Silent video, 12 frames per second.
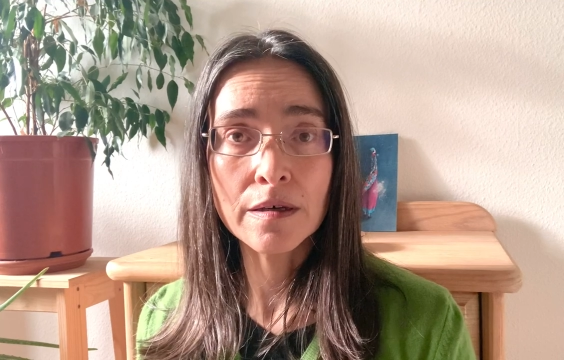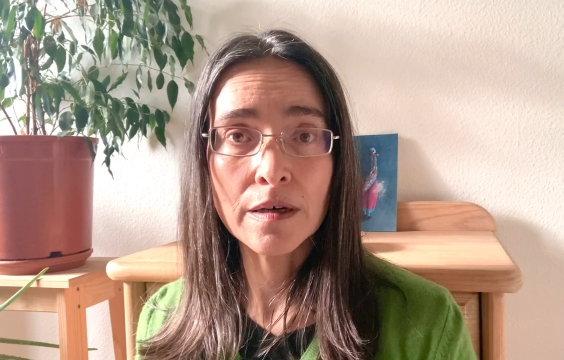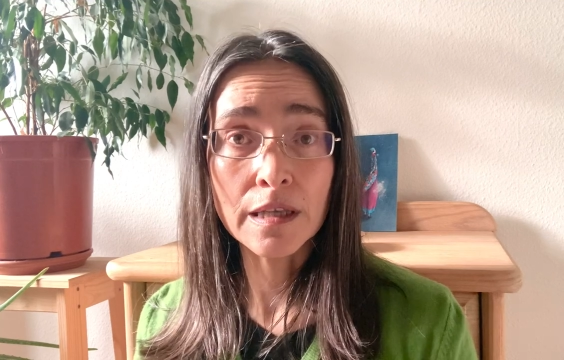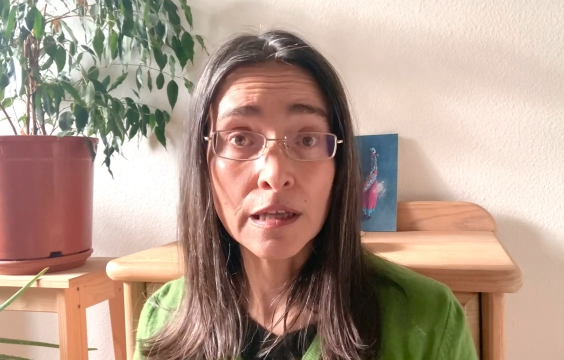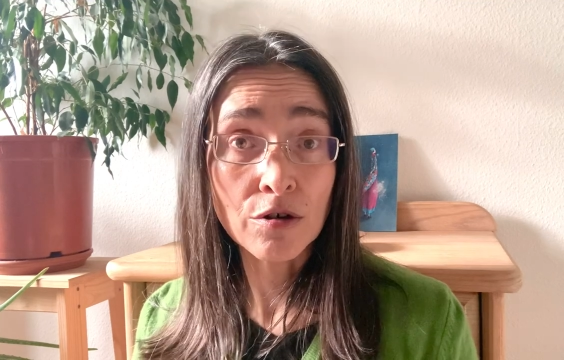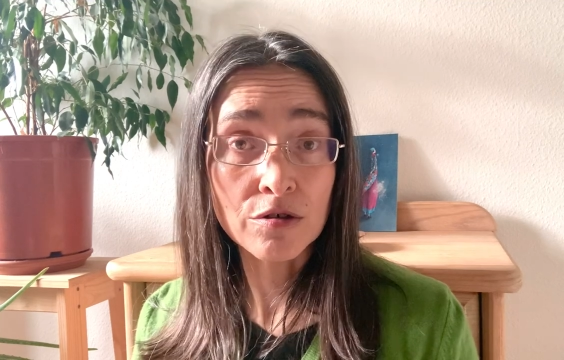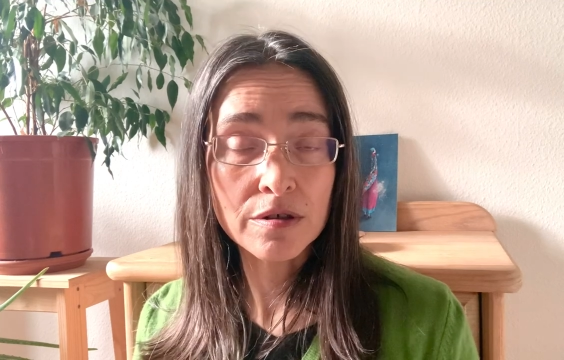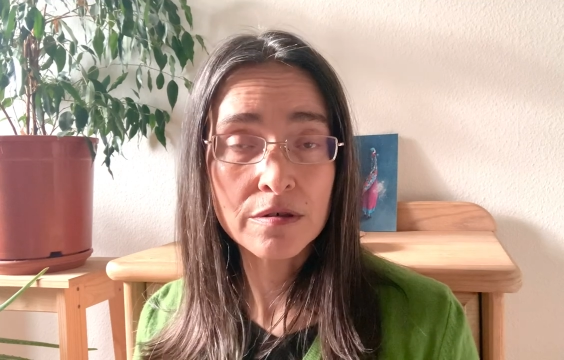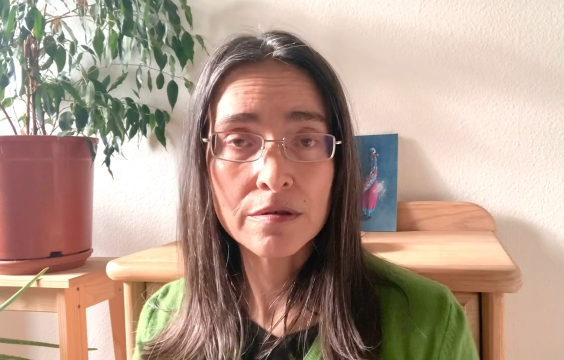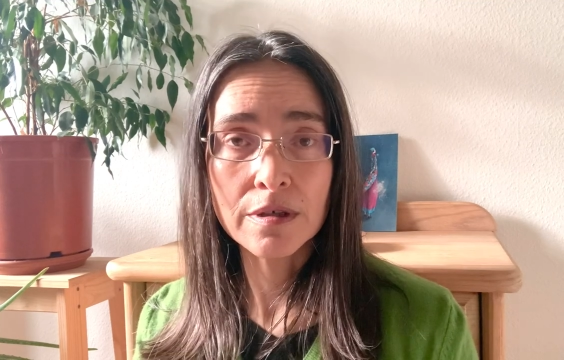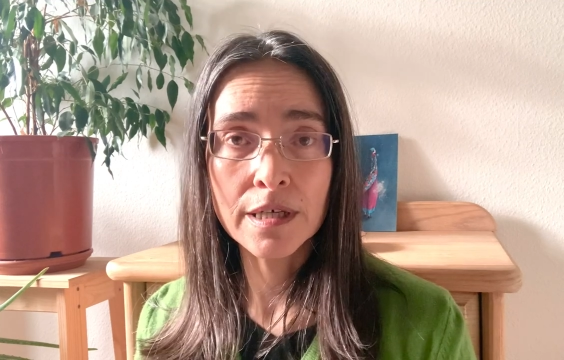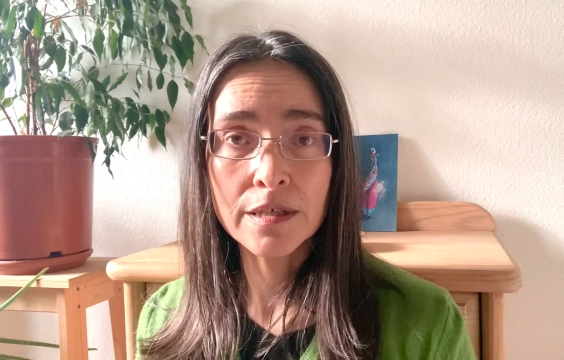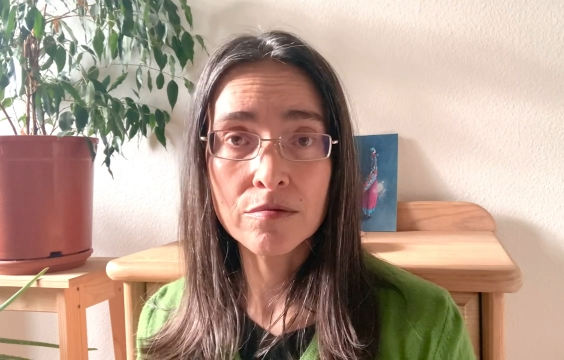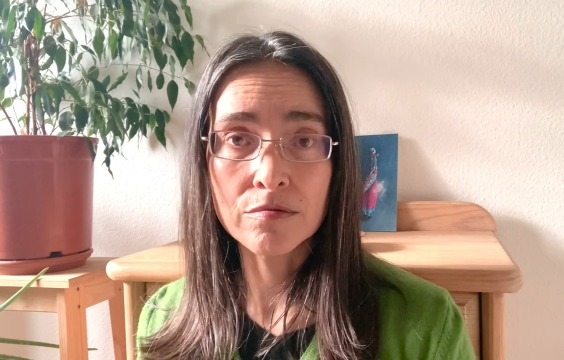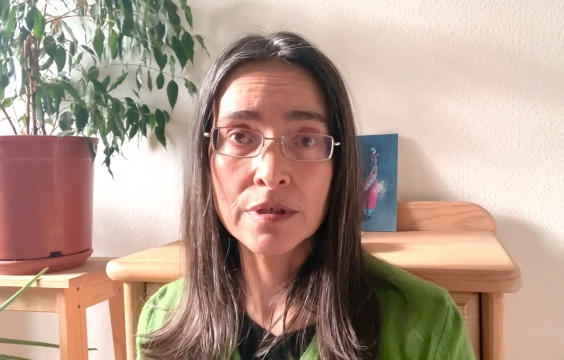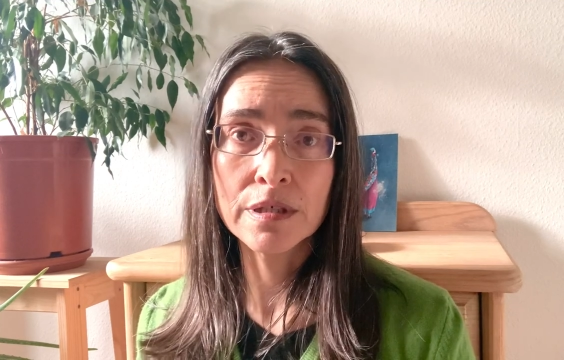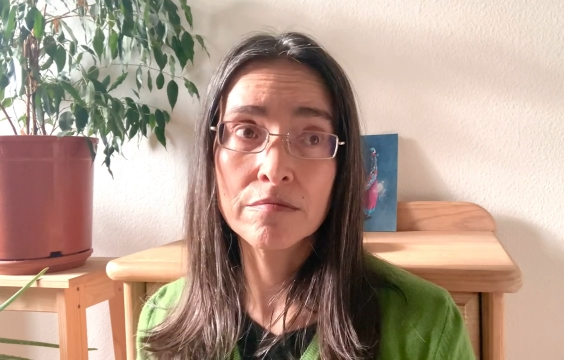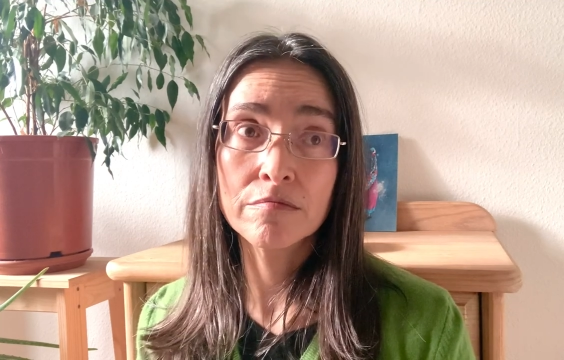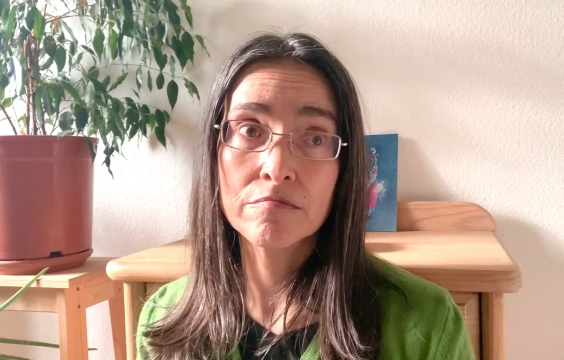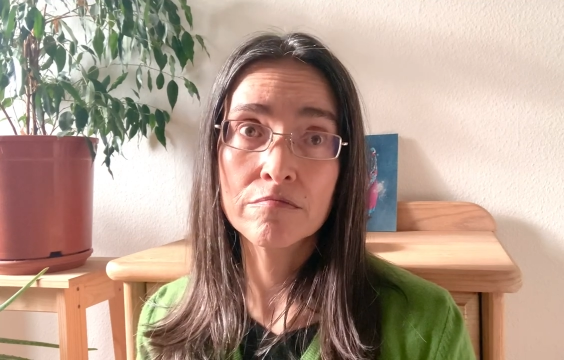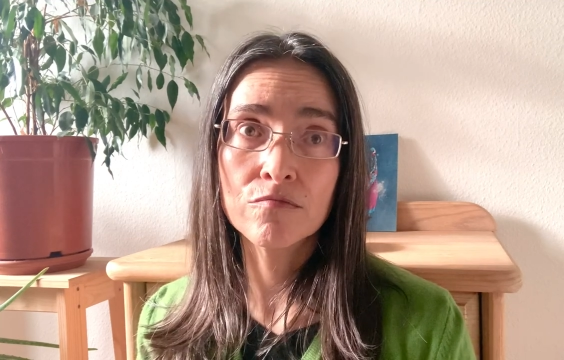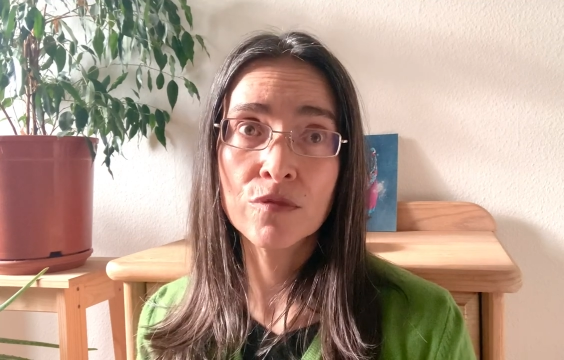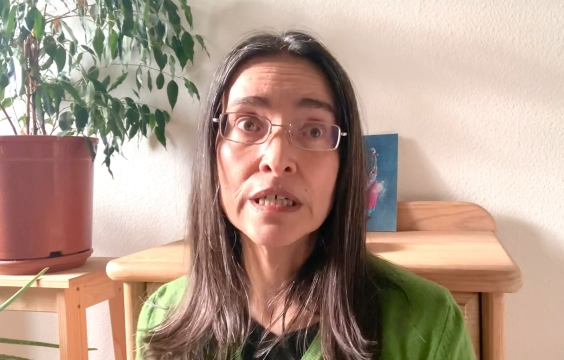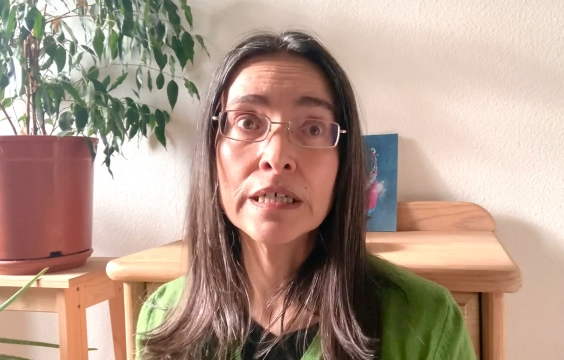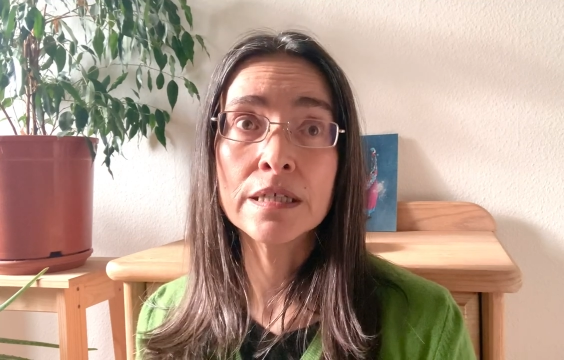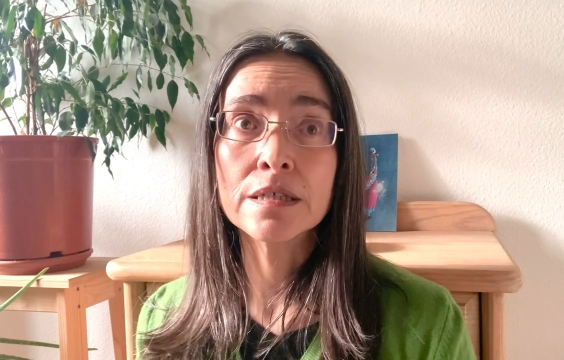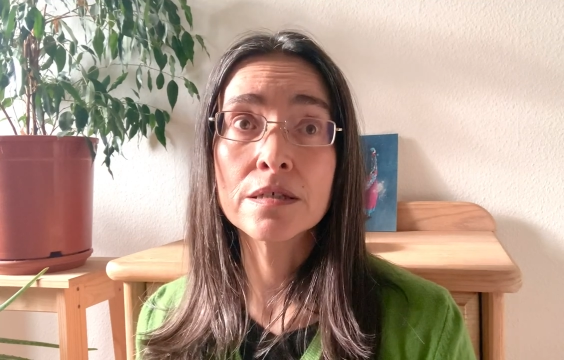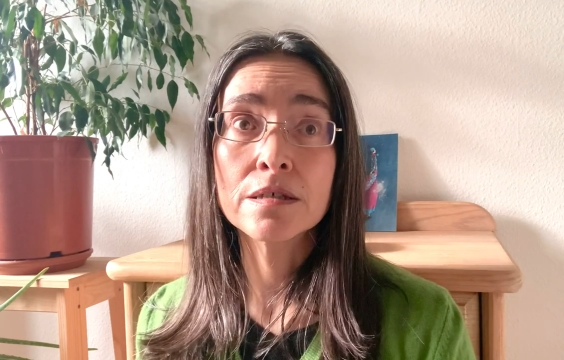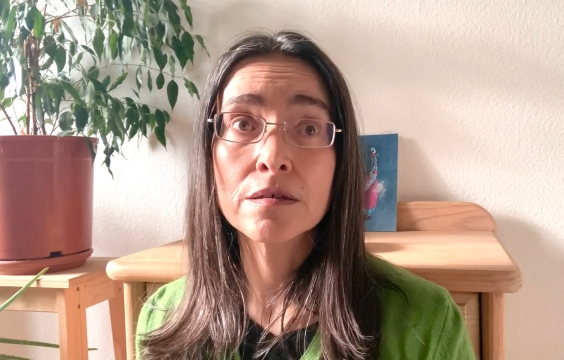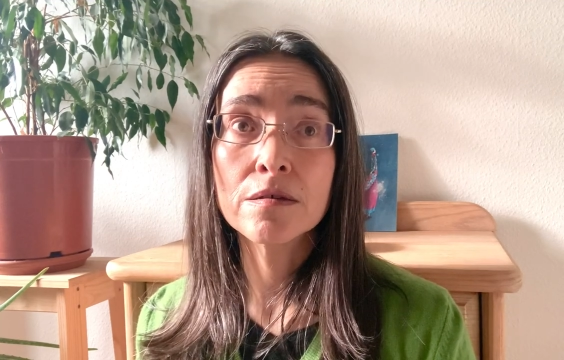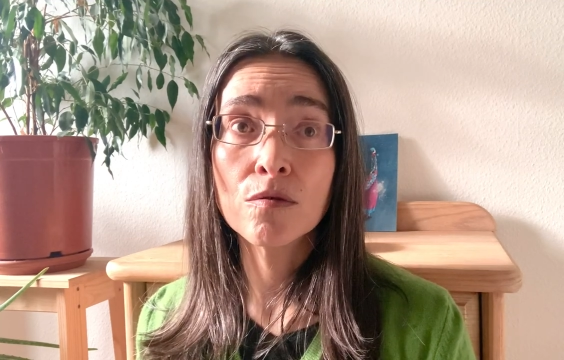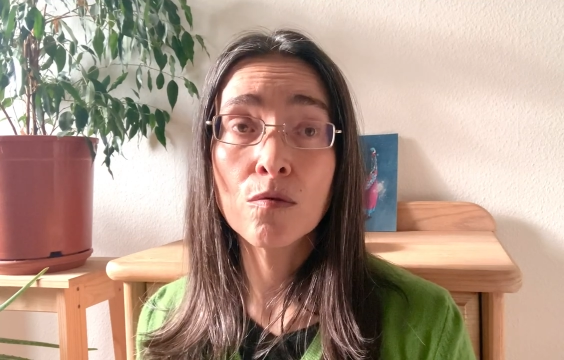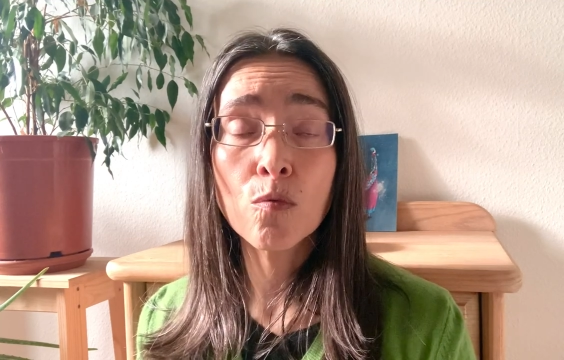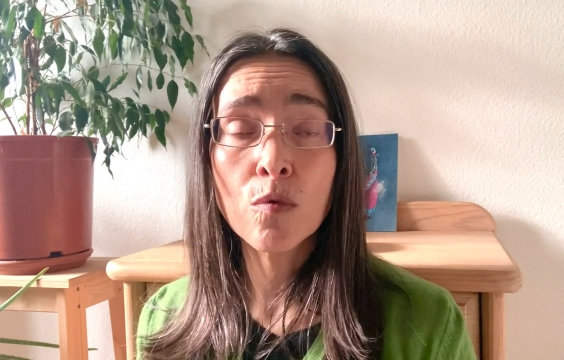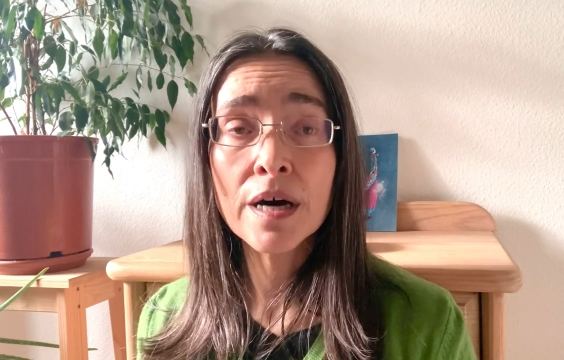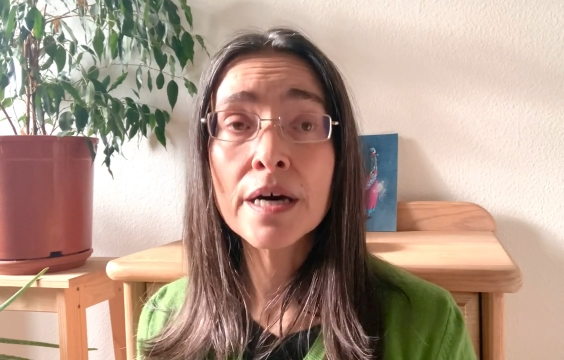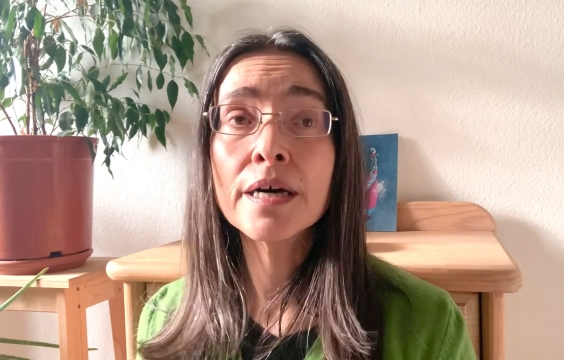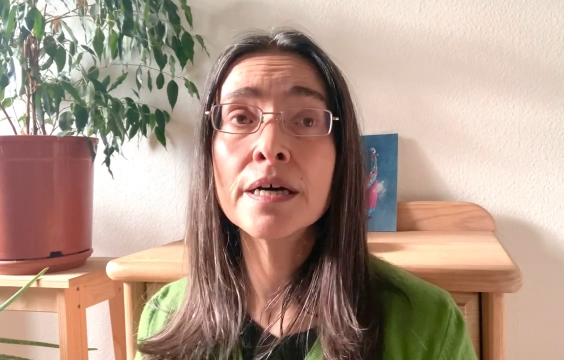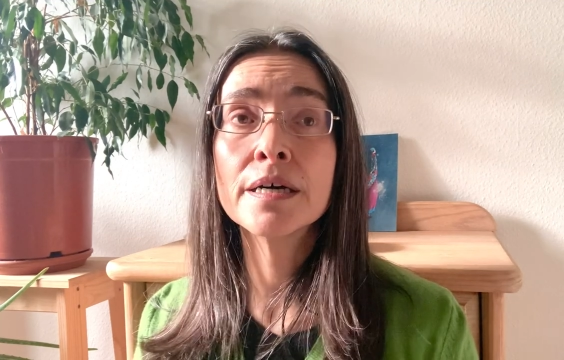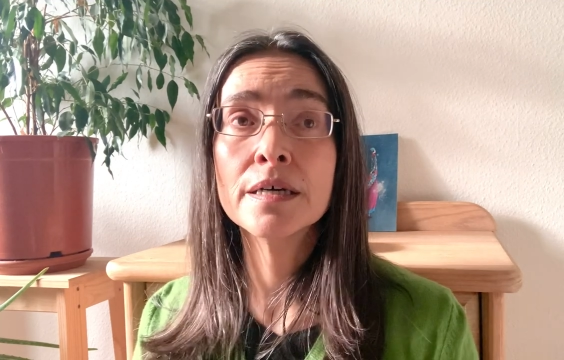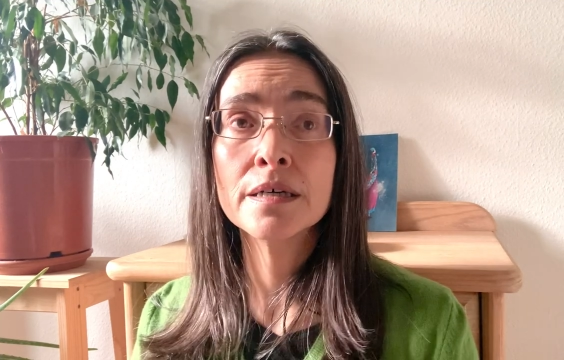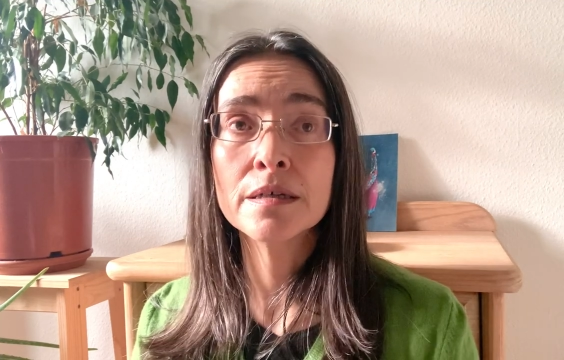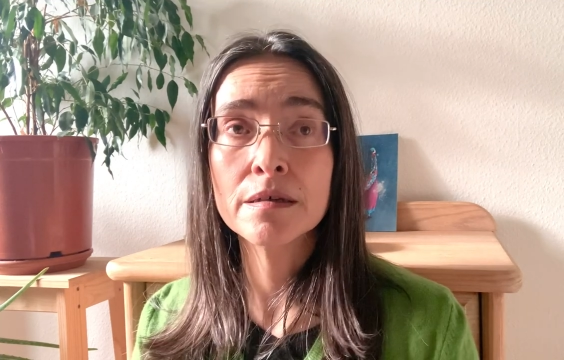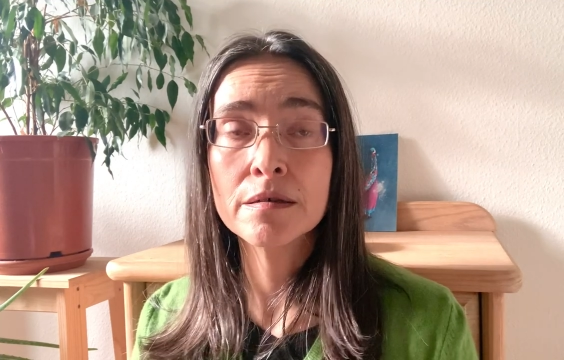a lot, and we eat way